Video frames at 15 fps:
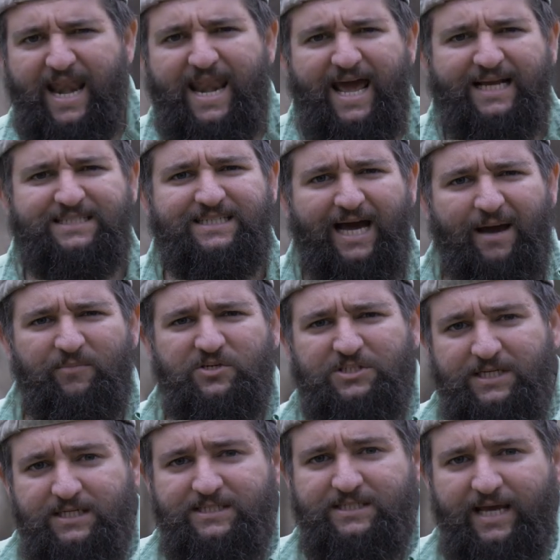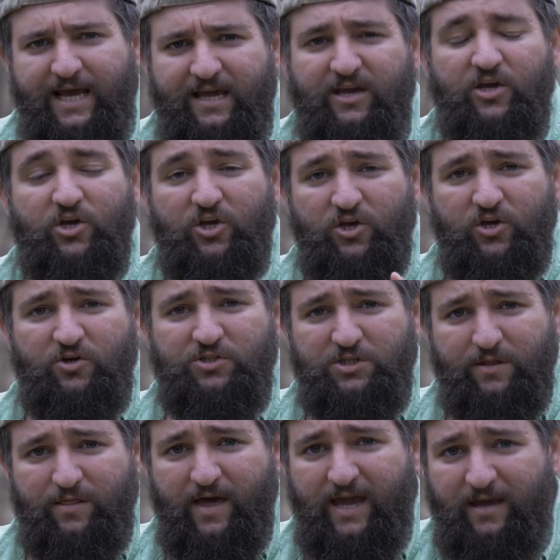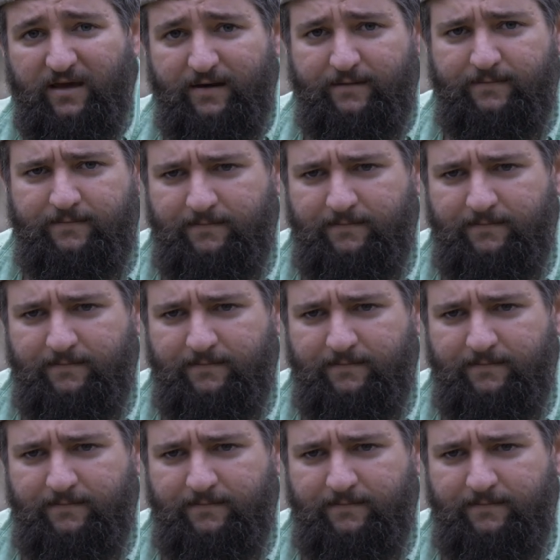Next time you see a snake, you should thank it.